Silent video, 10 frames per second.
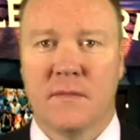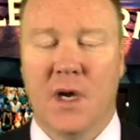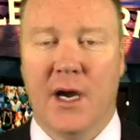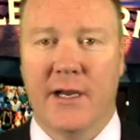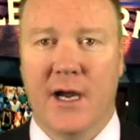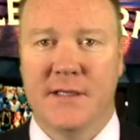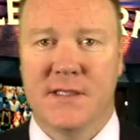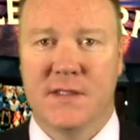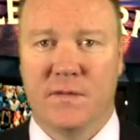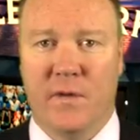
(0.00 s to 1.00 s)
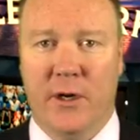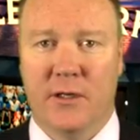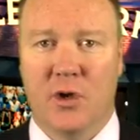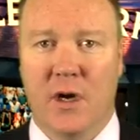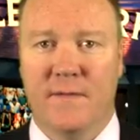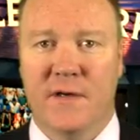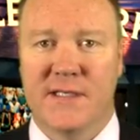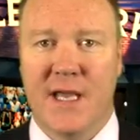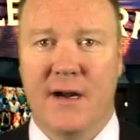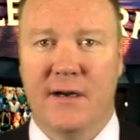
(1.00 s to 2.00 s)
Hi guys, this is Vernon Croy for
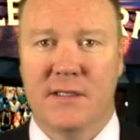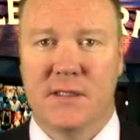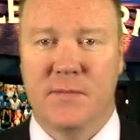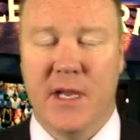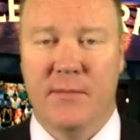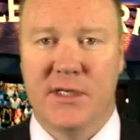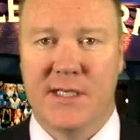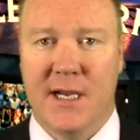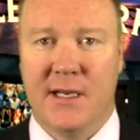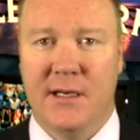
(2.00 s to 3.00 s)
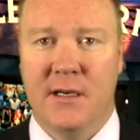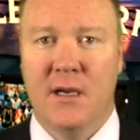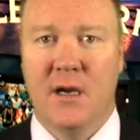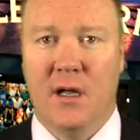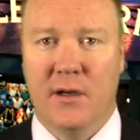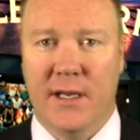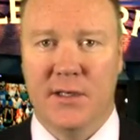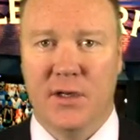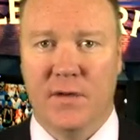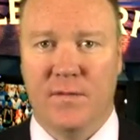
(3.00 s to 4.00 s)
Saturday, September 2nd. I'll get
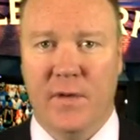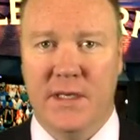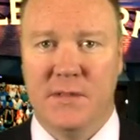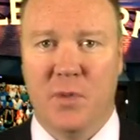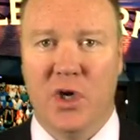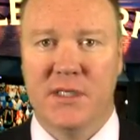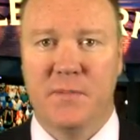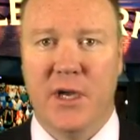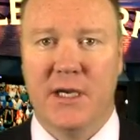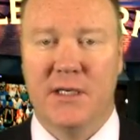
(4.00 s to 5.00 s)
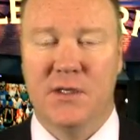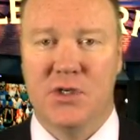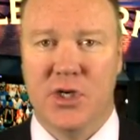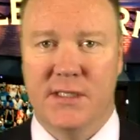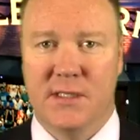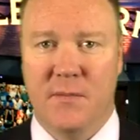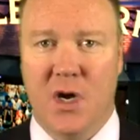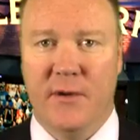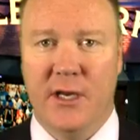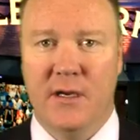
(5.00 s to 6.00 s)
to your free sports pick in just a
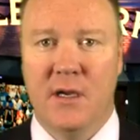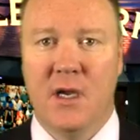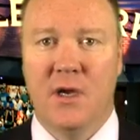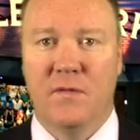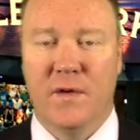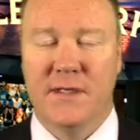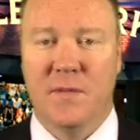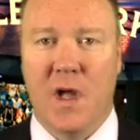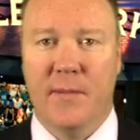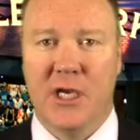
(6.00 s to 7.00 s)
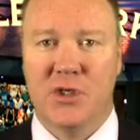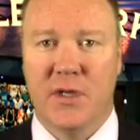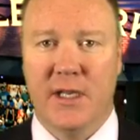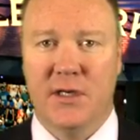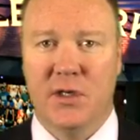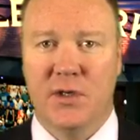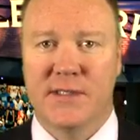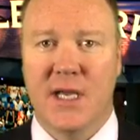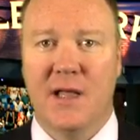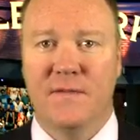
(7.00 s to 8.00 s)
moment. First of all, make sure that you do
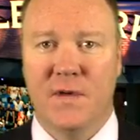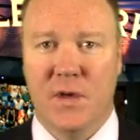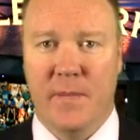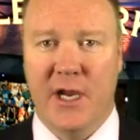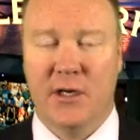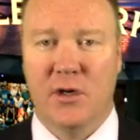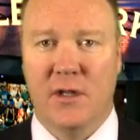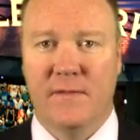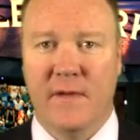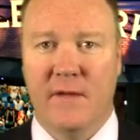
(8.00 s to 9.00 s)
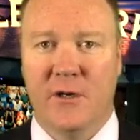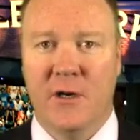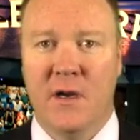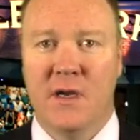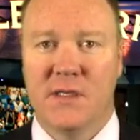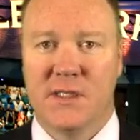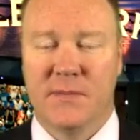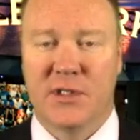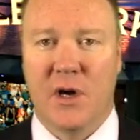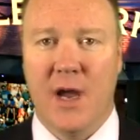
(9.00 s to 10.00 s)
yourself and your bankroll a favor.
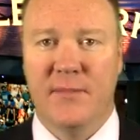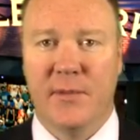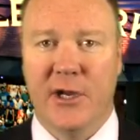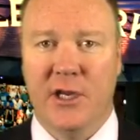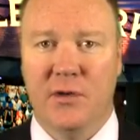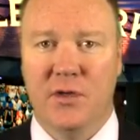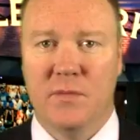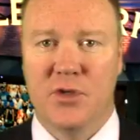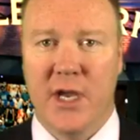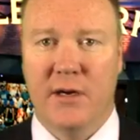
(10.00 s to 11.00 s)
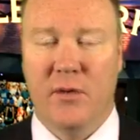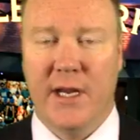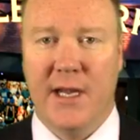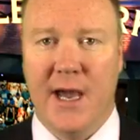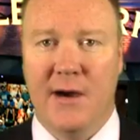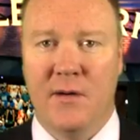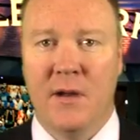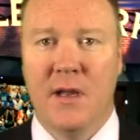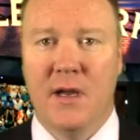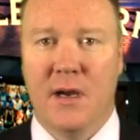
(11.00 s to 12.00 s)
Subscribe to my YouTube channel right
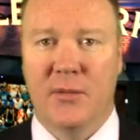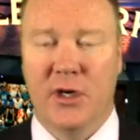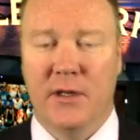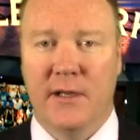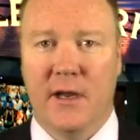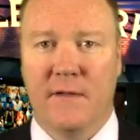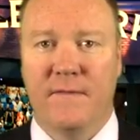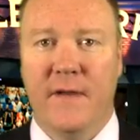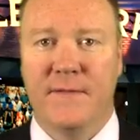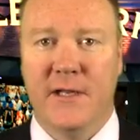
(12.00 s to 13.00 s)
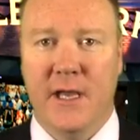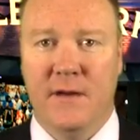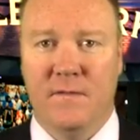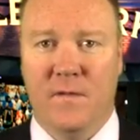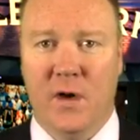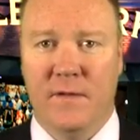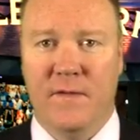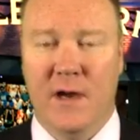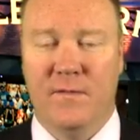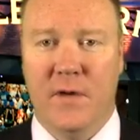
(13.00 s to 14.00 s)
now. I'm currently on a 58 and
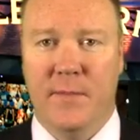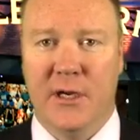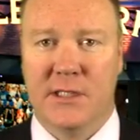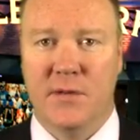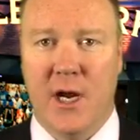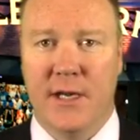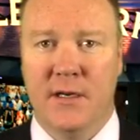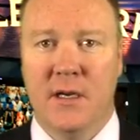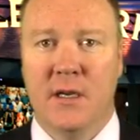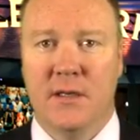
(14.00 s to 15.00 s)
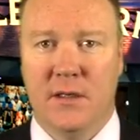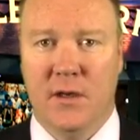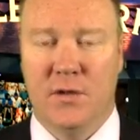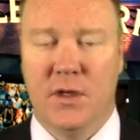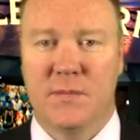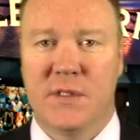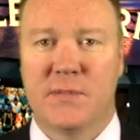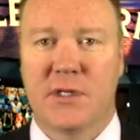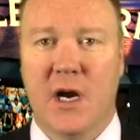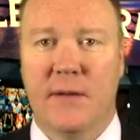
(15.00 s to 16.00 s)
45 free picks run, and YouTube
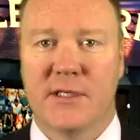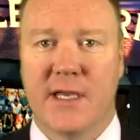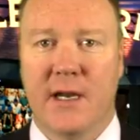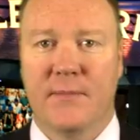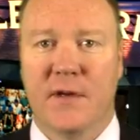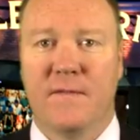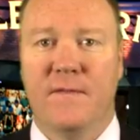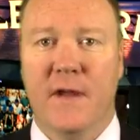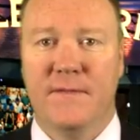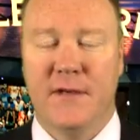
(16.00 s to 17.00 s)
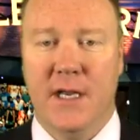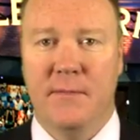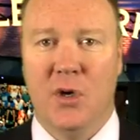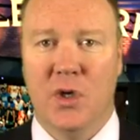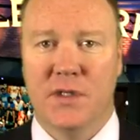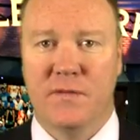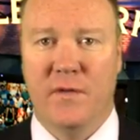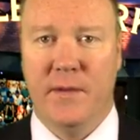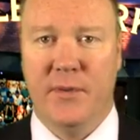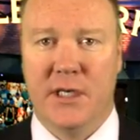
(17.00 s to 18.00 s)
subscribers get up to 15 bonus
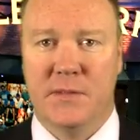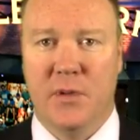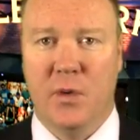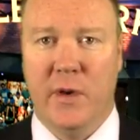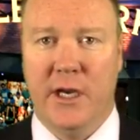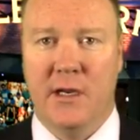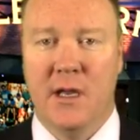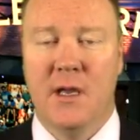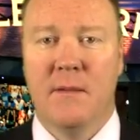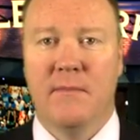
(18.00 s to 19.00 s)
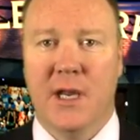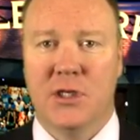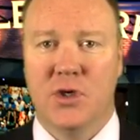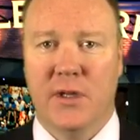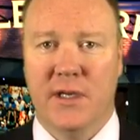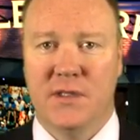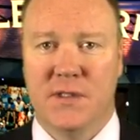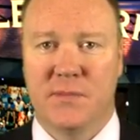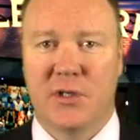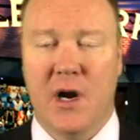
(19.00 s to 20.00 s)
free picks per week. Make sure that you
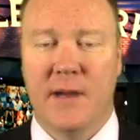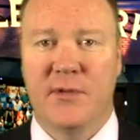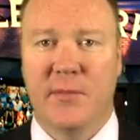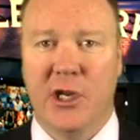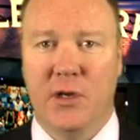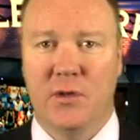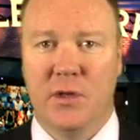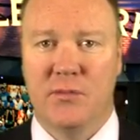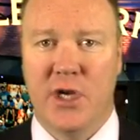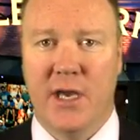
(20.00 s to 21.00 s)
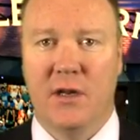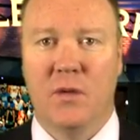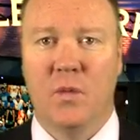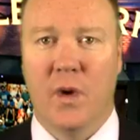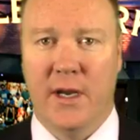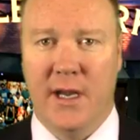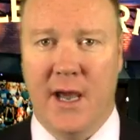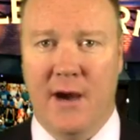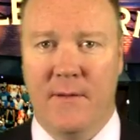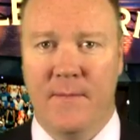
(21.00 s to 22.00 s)
subscribe to my YouTube channel right
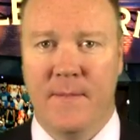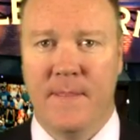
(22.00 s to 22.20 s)
now.